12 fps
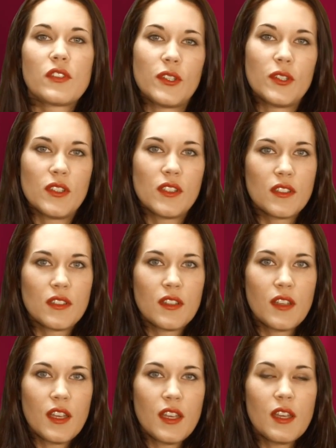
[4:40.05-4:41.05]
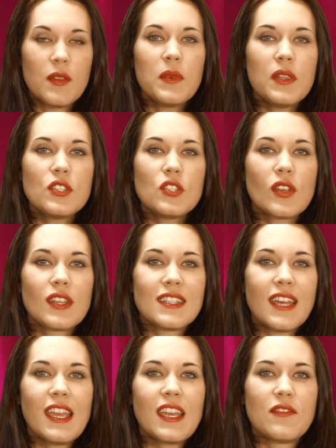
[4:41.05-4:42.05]
for you? It means you can
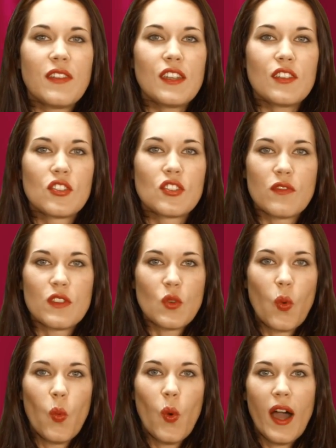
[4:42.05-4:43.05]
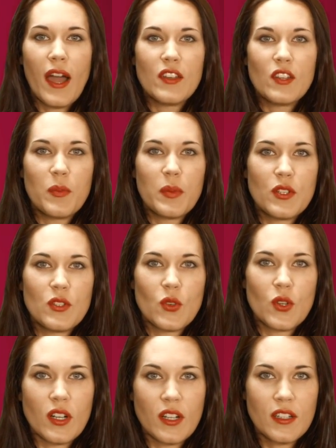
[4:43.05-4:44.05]
take advantage of this wide open
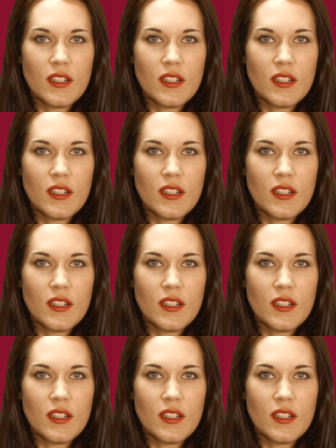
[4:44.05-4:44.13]
door.